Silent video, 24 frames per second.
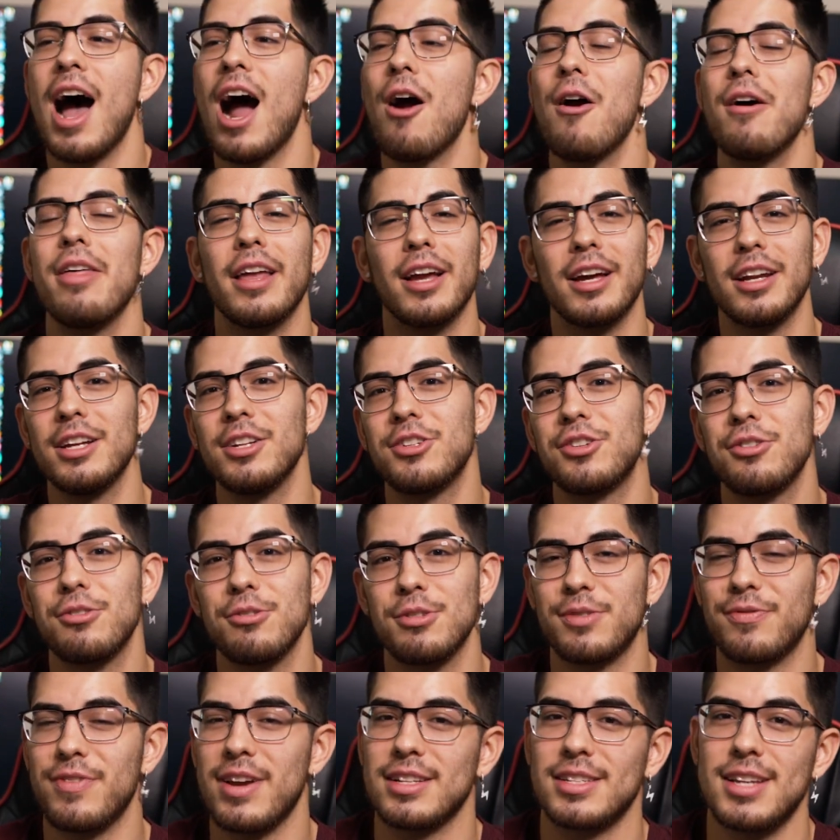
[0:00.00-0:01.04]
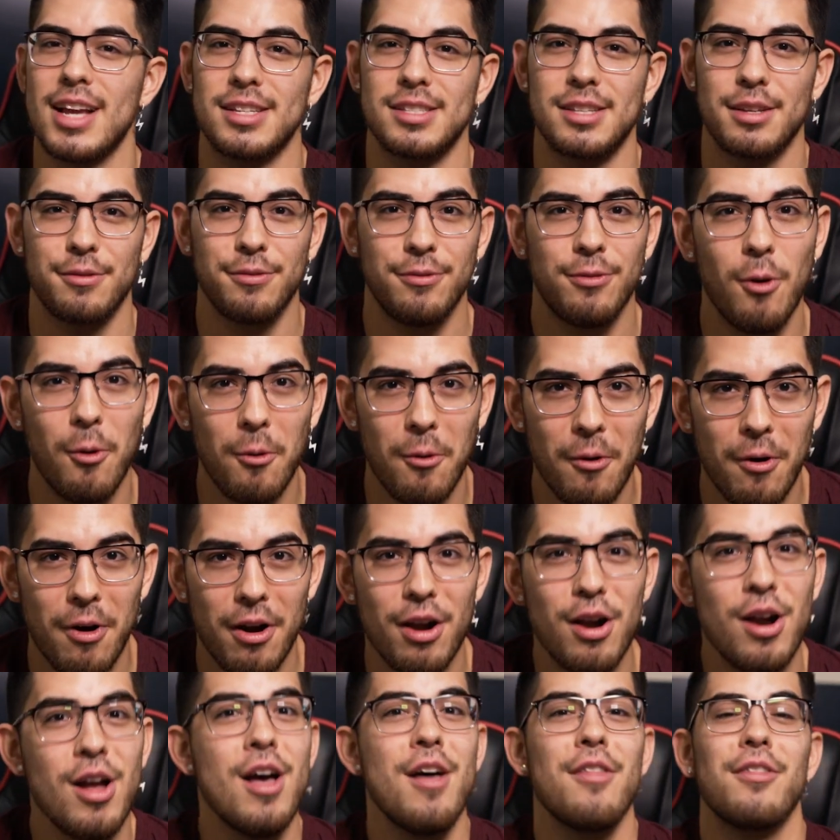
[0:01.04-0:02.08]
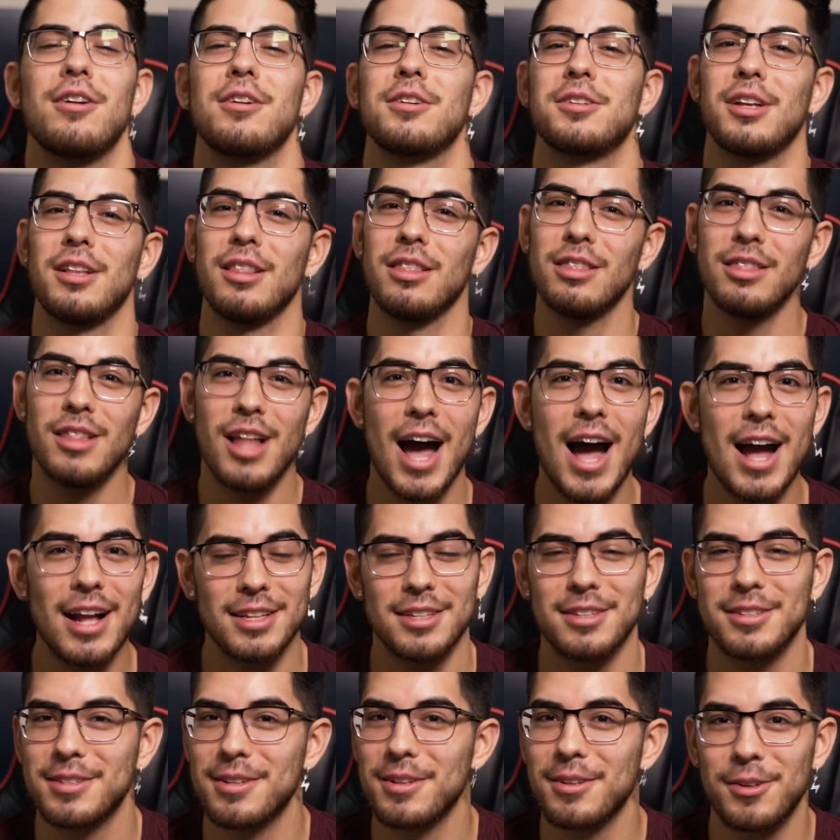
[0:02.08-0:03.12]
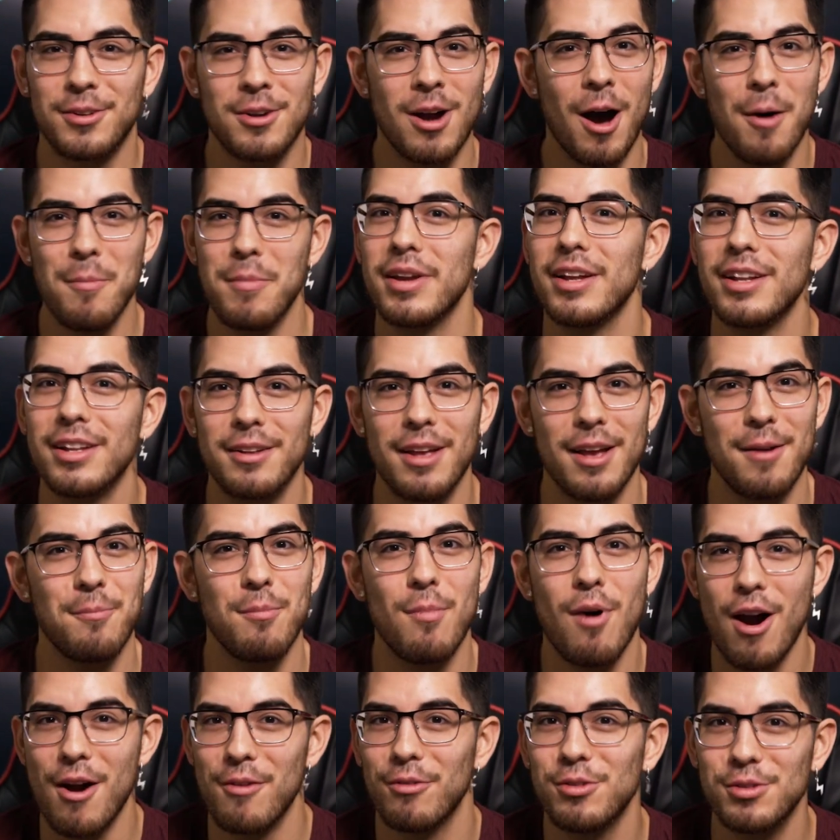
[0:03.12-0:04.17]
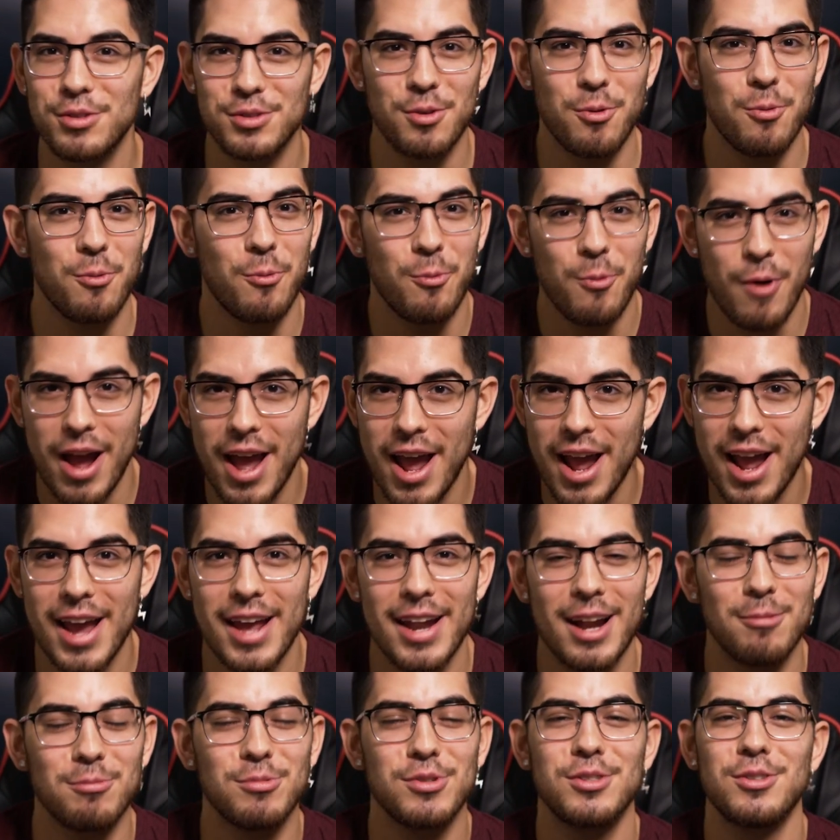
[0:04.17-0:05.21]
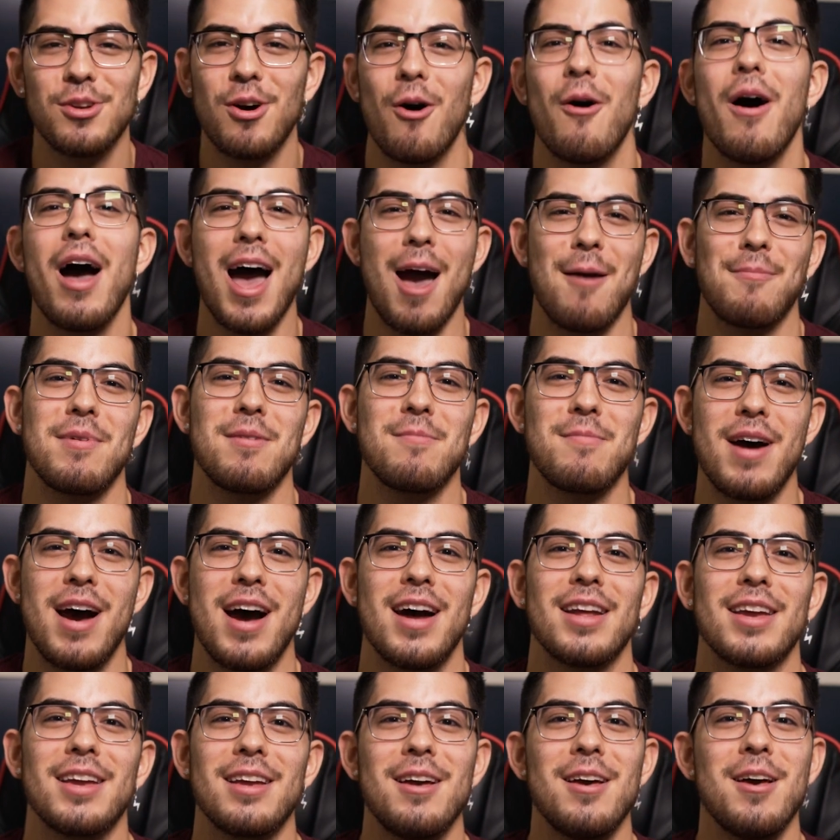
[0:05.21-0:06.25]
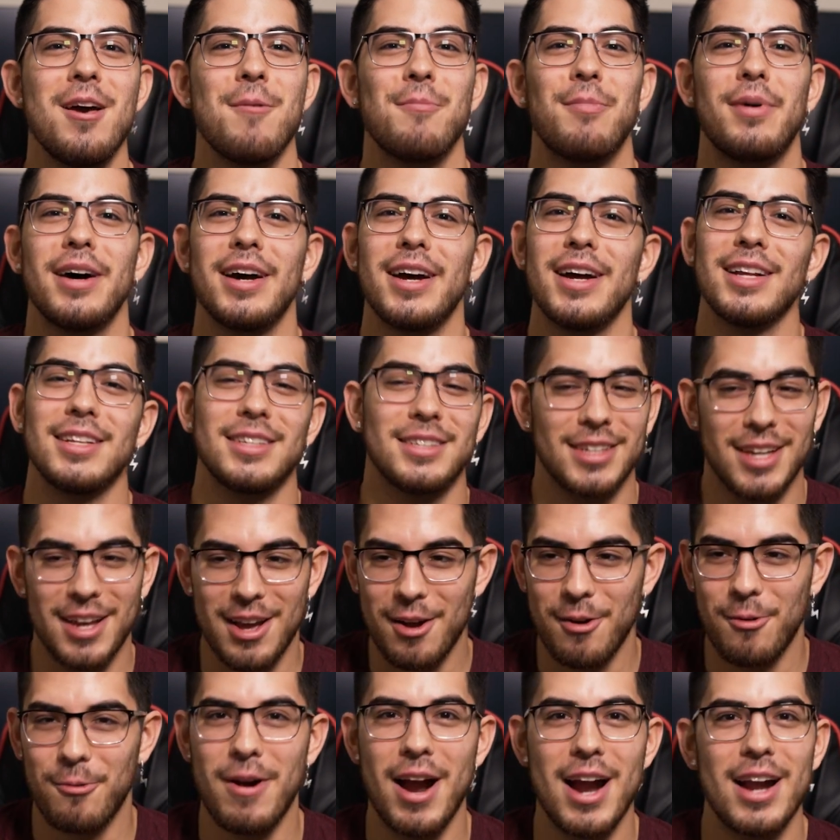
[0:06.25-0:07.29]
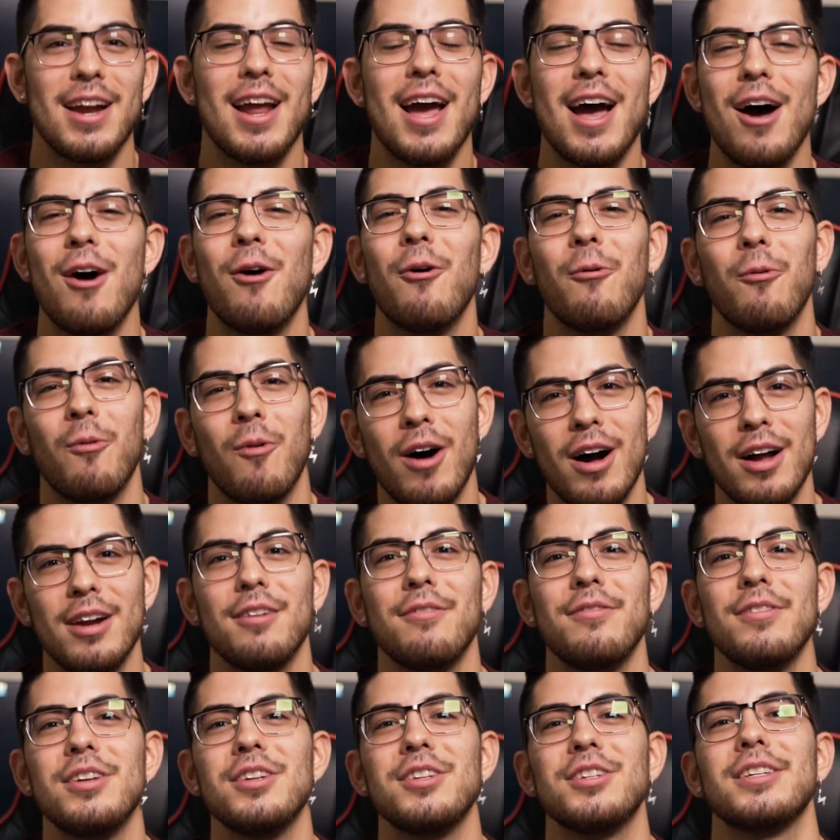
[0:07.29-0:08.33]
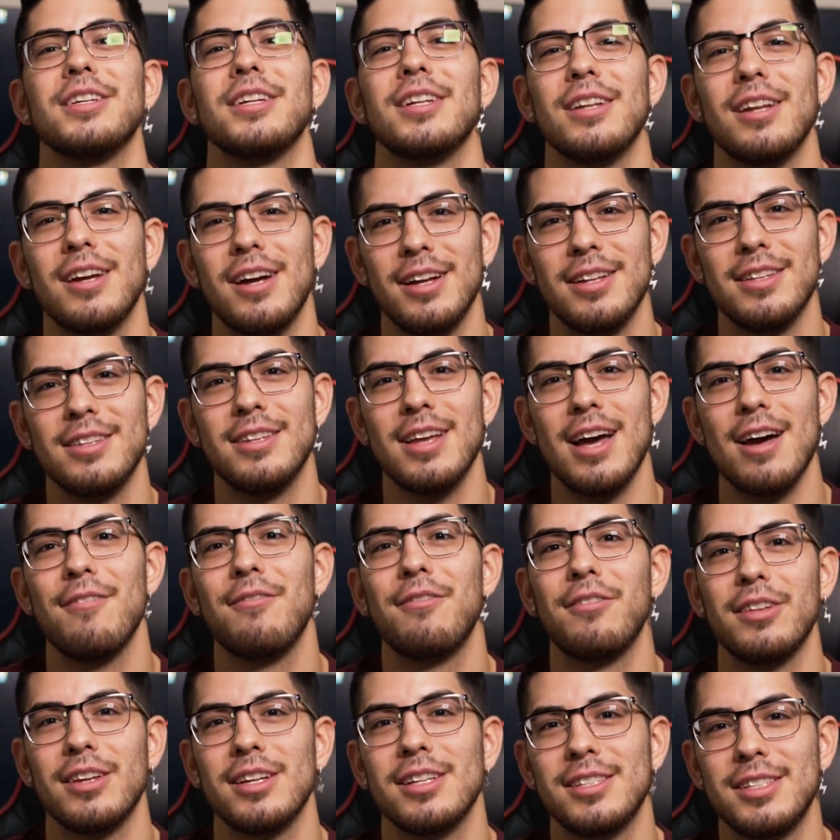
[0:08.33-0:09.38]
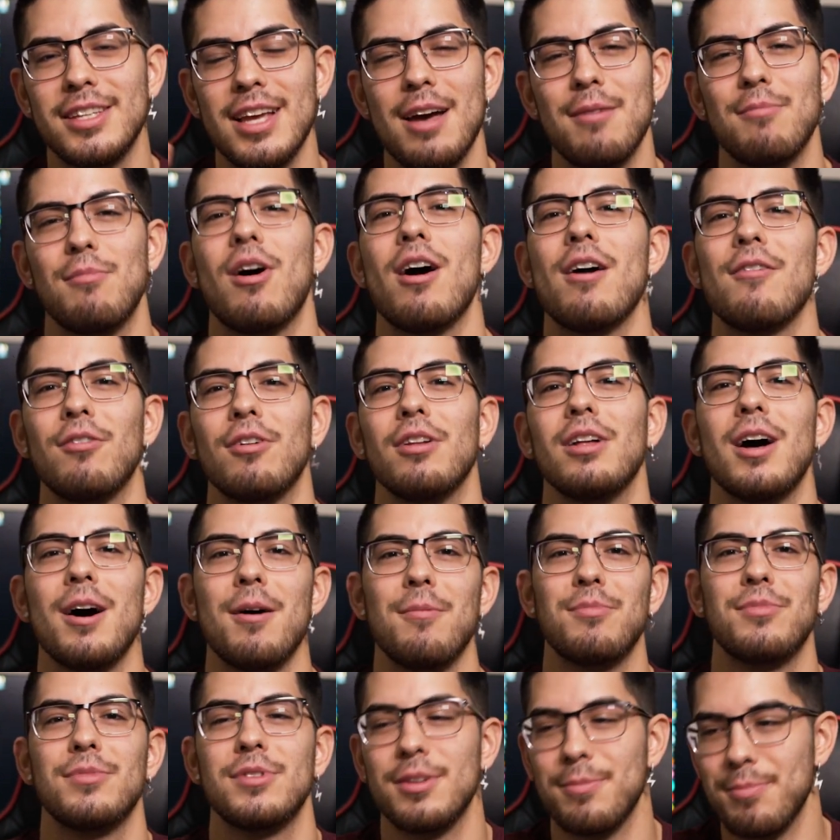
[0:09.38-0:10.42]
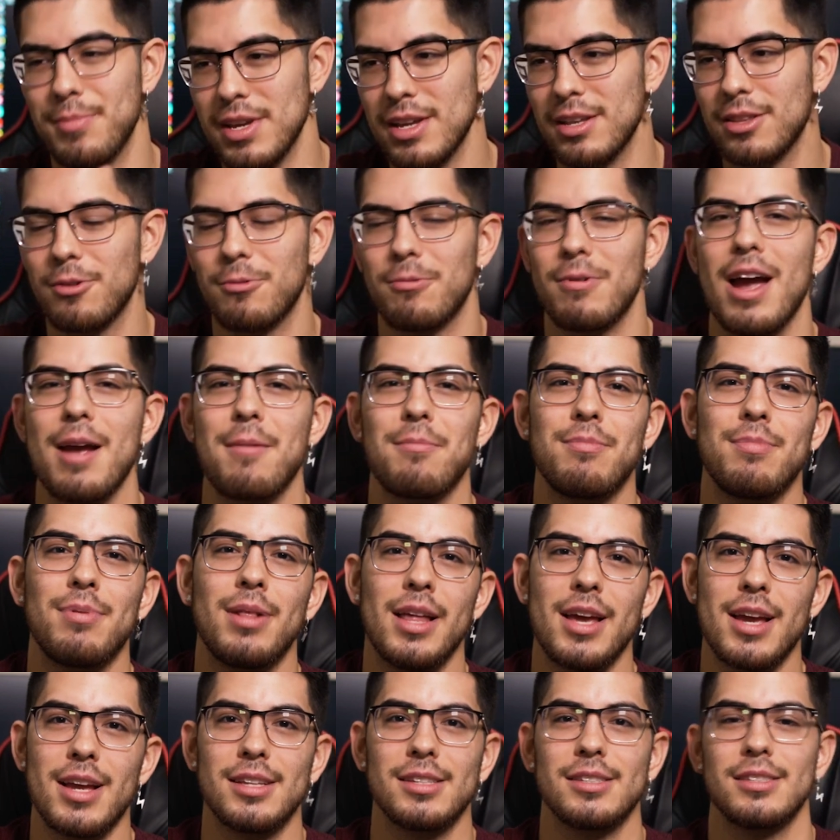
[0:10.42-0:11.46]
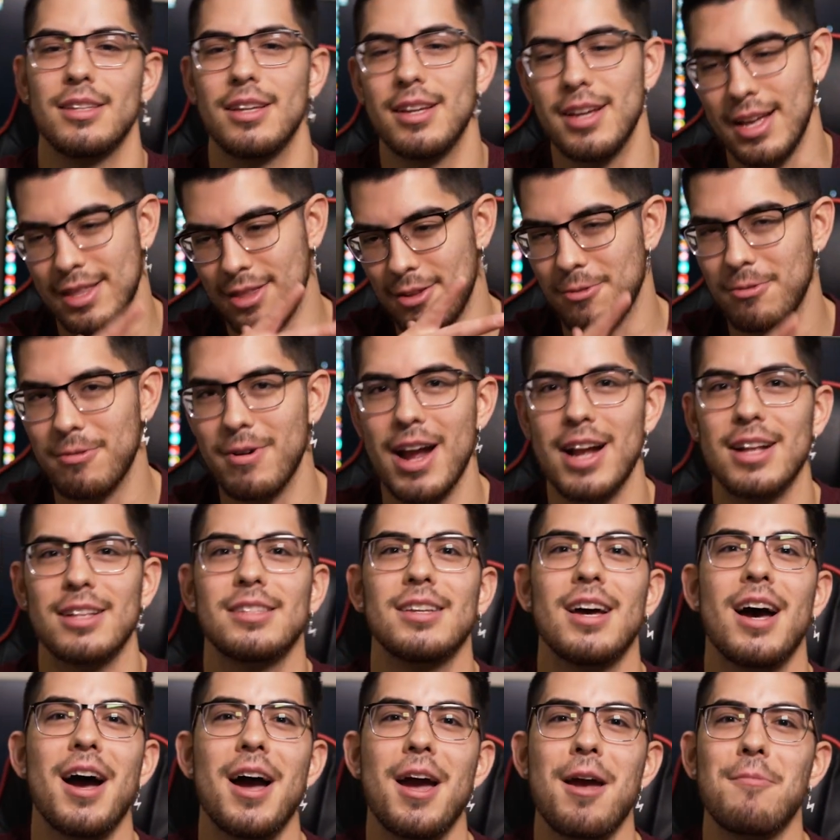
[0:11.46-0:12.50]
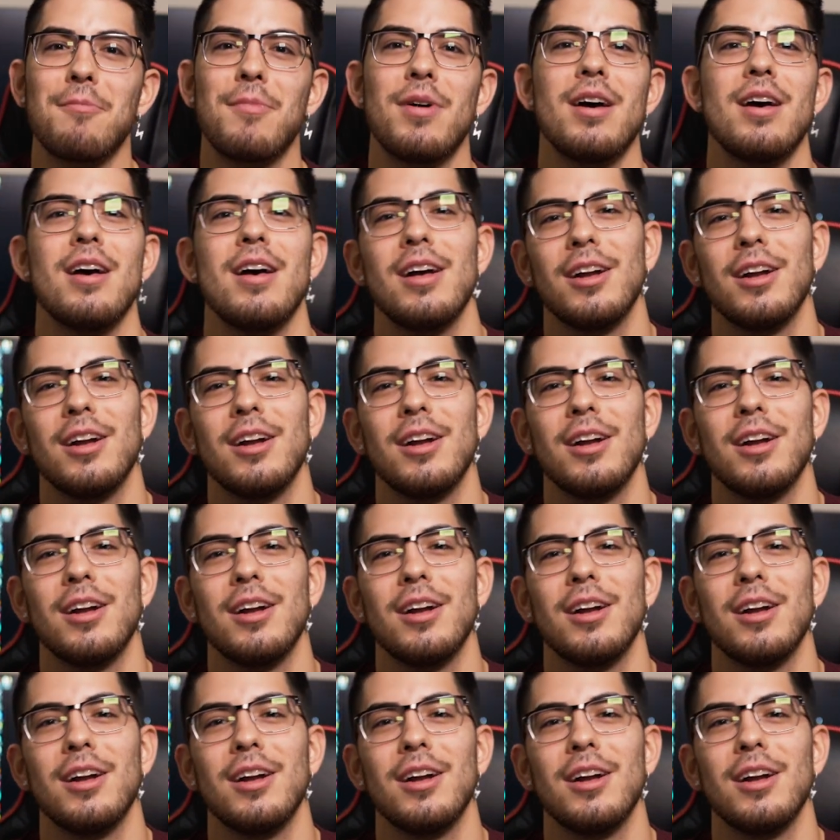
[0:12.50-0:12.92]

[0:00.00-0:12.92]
How are they going to introduce Fantastic Four? There's a lot coming Marvel's way, and I'm so happy about it. But right now, WandaVision uh, definitely set Marvel up to be in the right place at the right time.